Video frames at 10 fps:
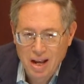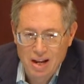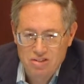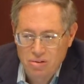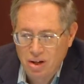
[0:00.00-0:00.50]

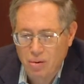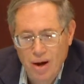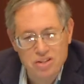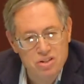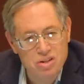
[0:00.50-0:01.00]
and so the
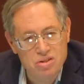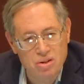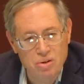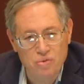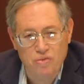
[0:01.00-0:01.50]
question is,
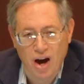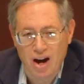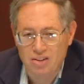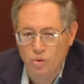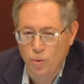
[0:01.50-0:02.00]
could you
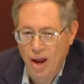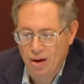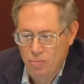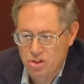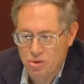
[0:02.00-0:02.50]
find a way
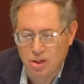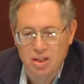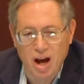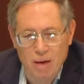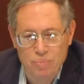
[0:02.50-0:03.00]
in which you
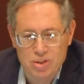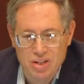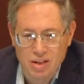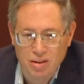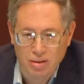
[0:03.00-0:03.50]
could
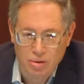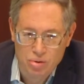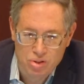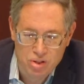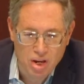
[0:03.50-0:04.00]
compensate the
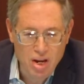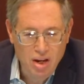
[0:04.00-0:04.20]
losers